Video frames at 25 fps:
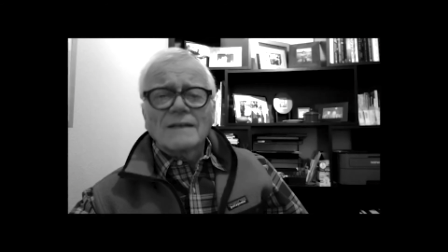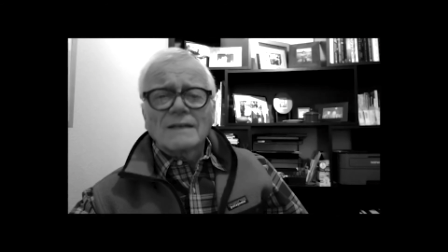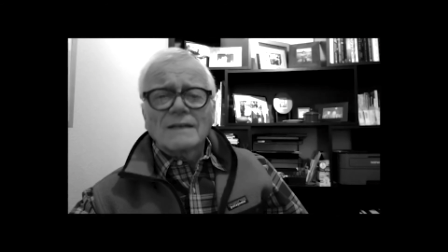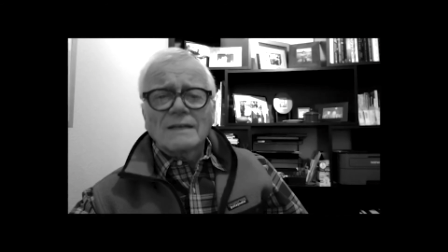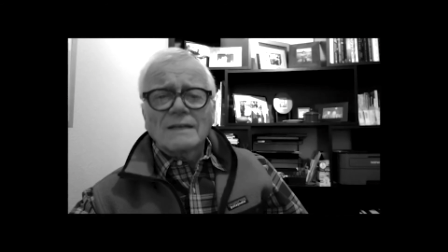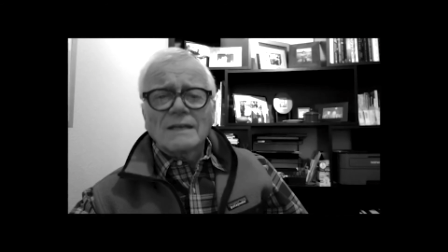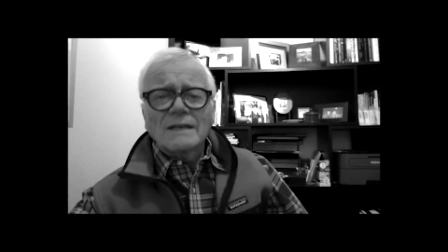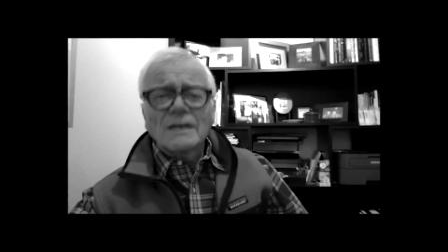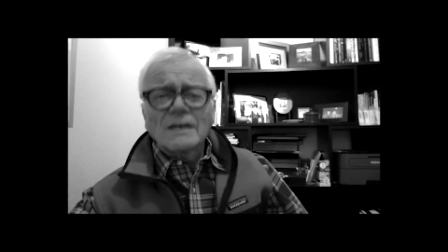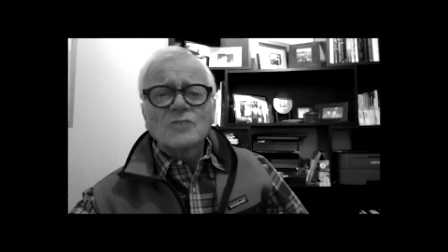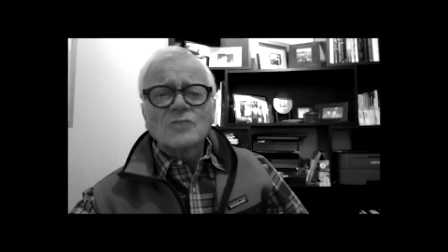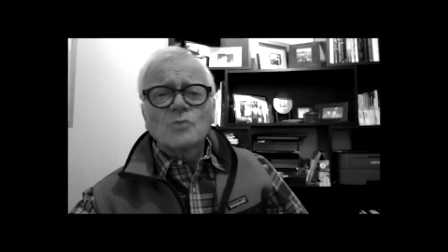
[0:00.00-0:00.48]

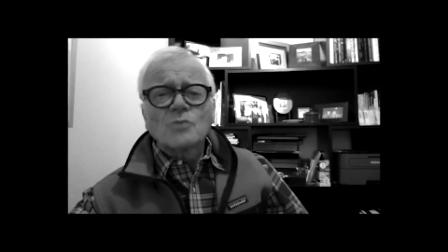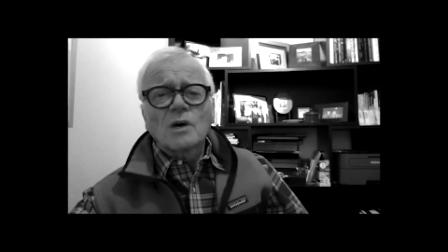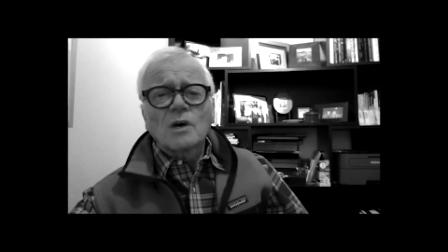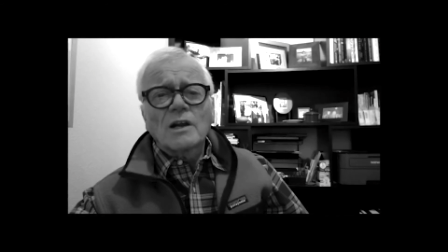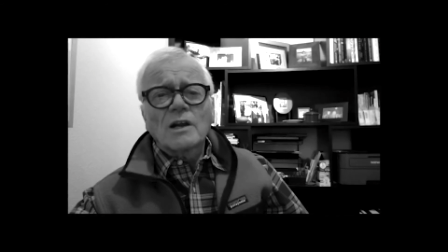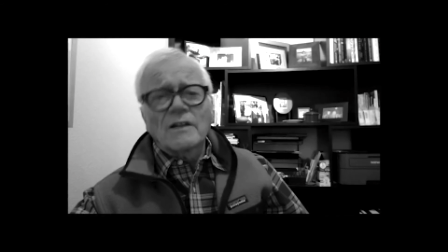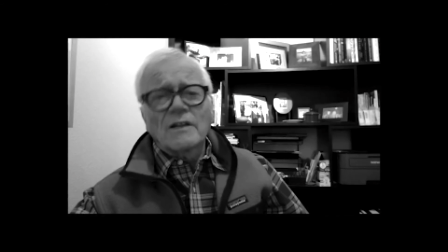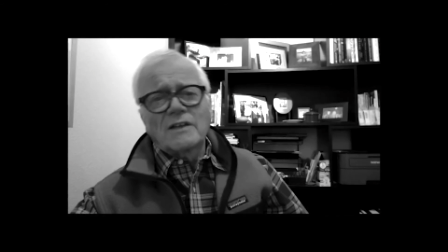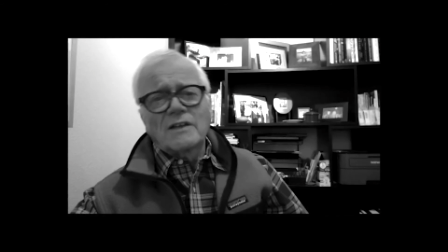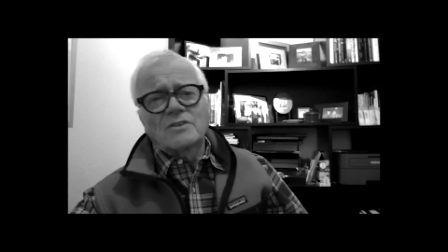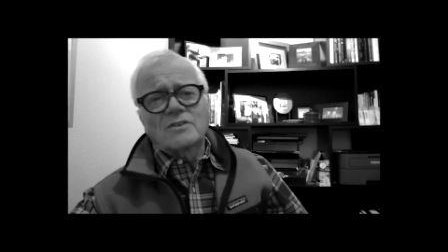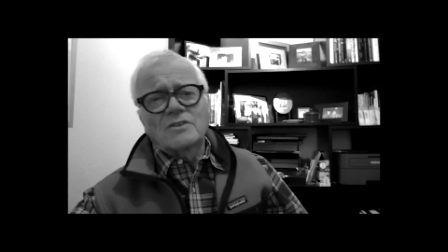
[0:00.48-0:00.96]
each
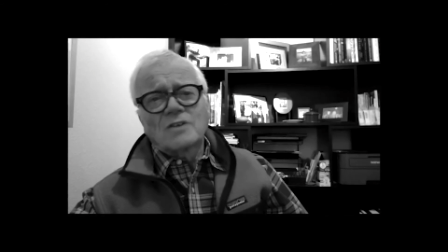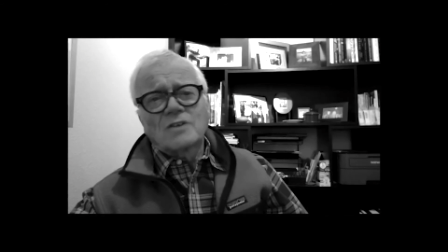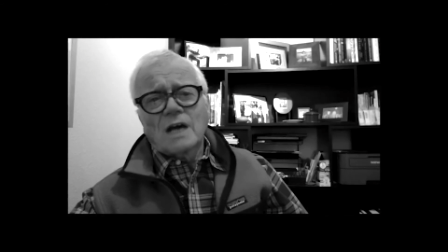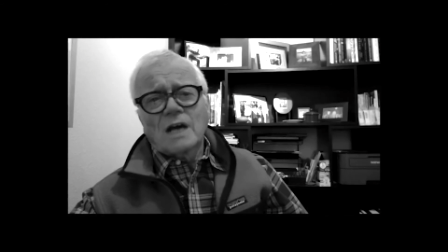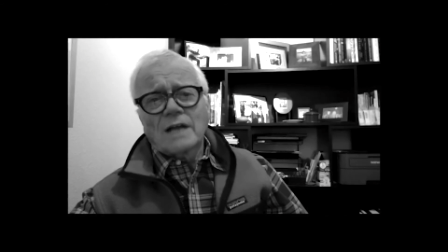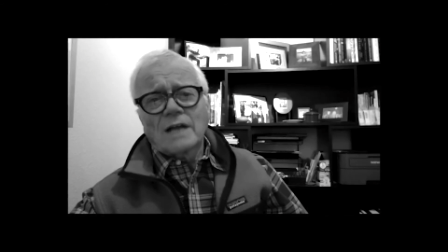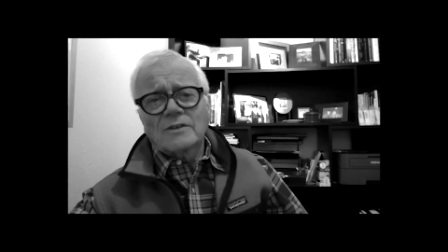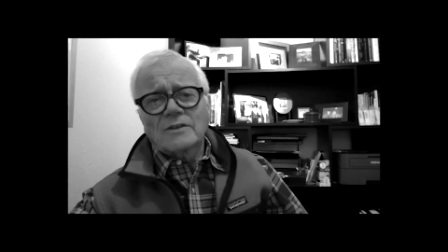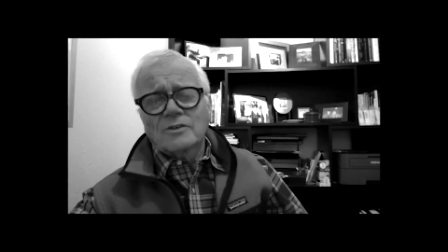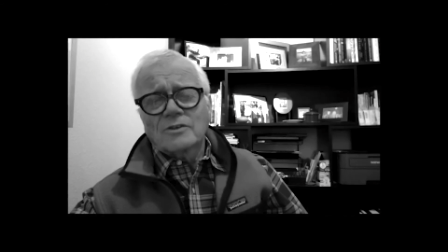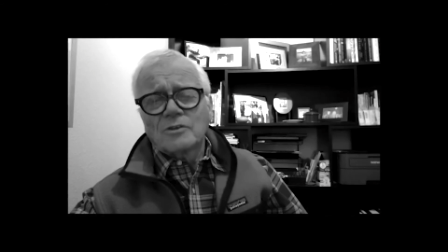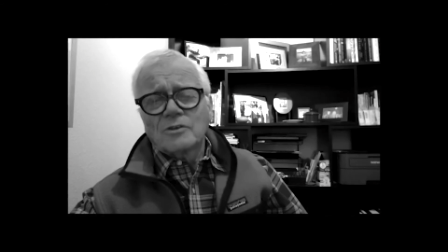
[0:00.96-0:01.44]
one of these
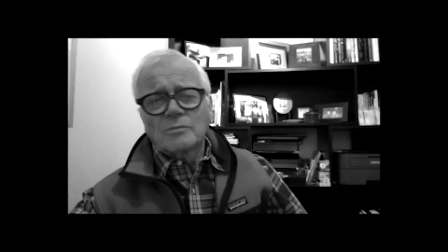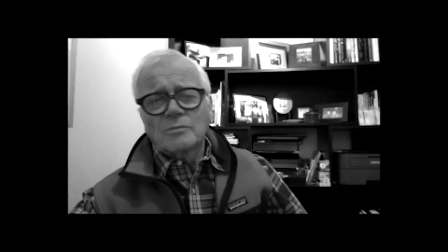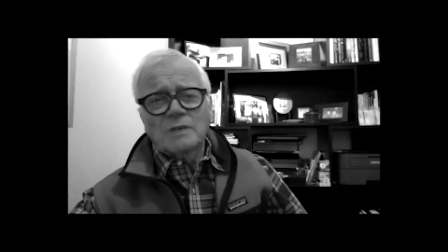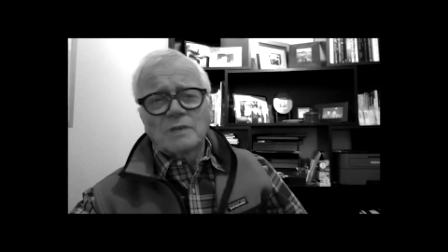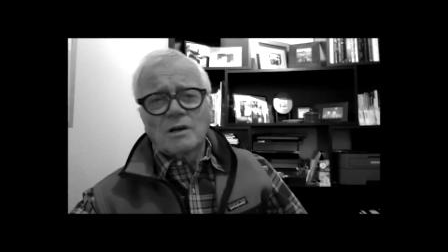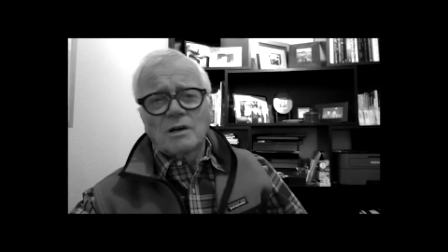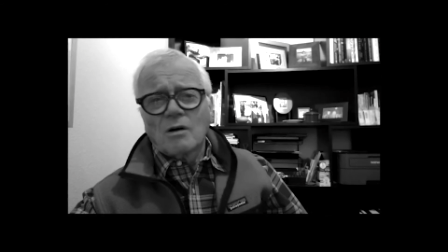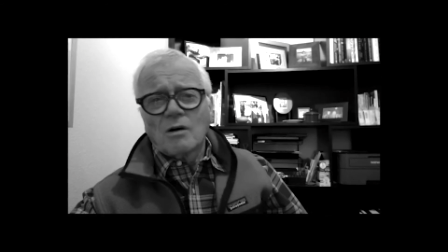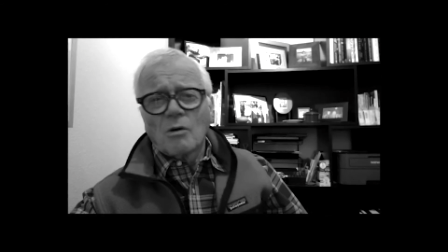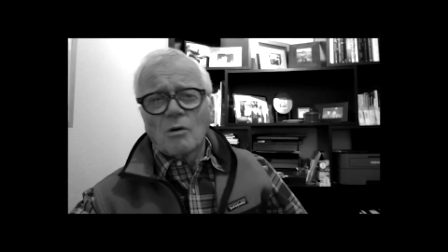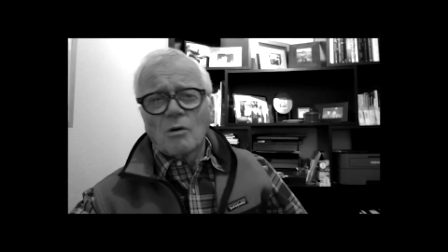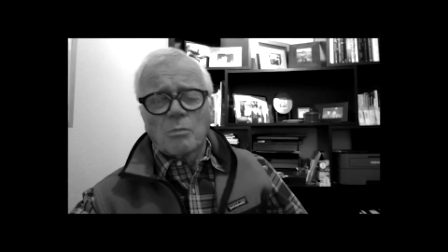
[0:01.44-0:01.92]
shots could be
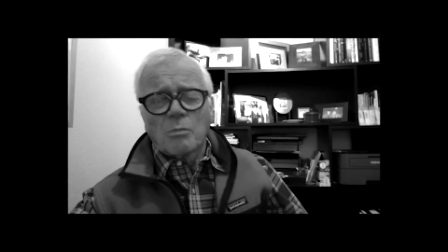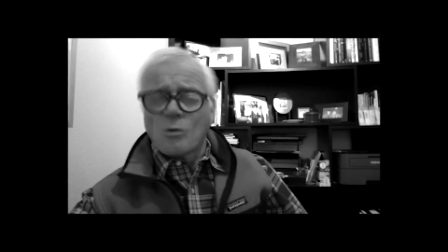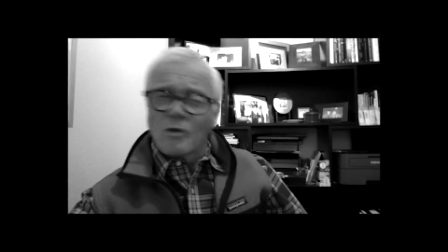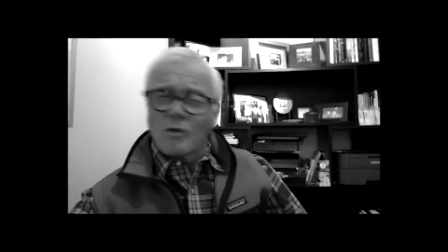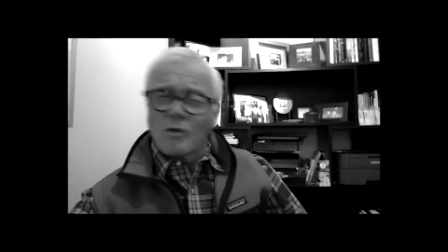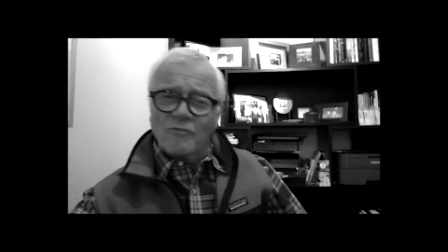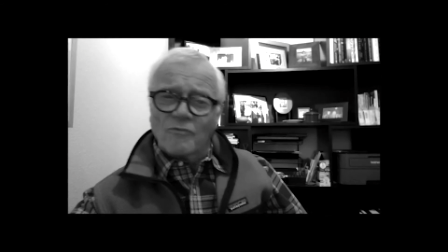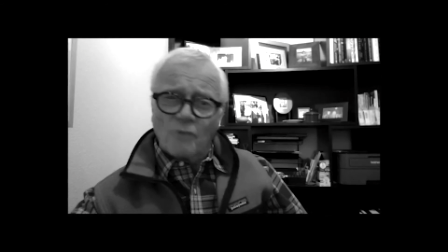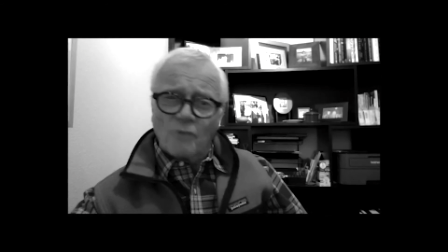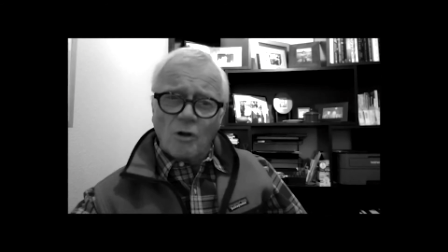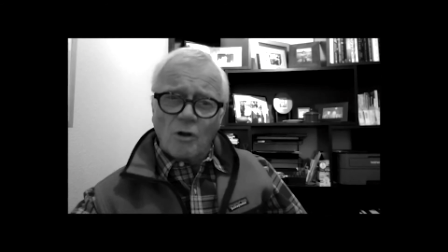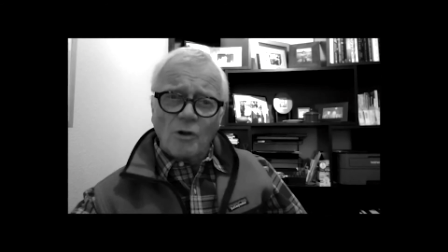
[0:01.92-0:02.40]
a whole
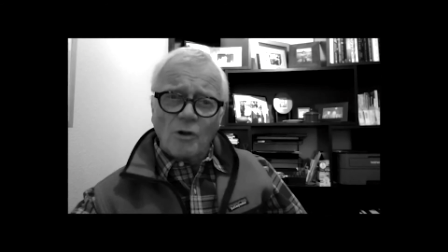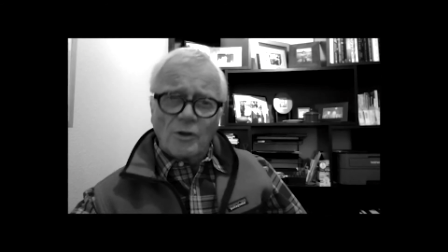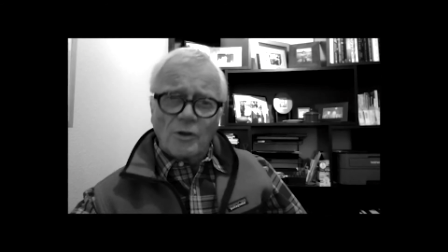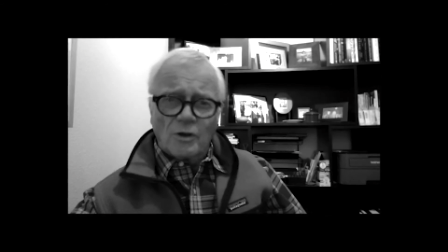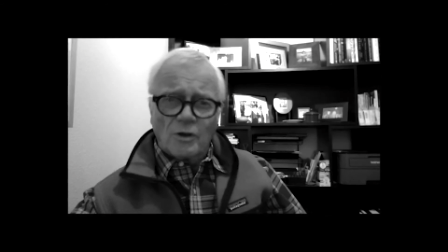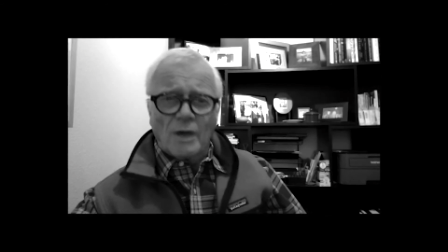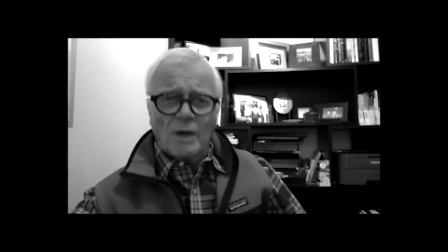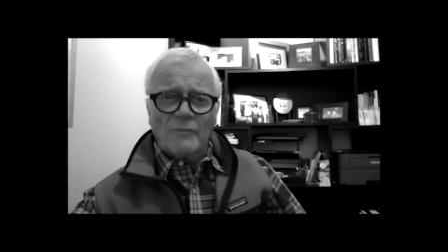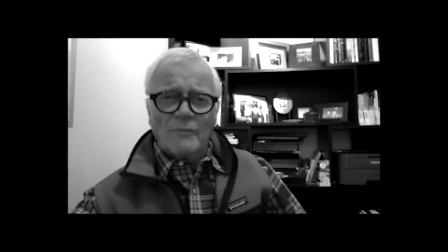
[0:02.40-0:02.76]
portfolio.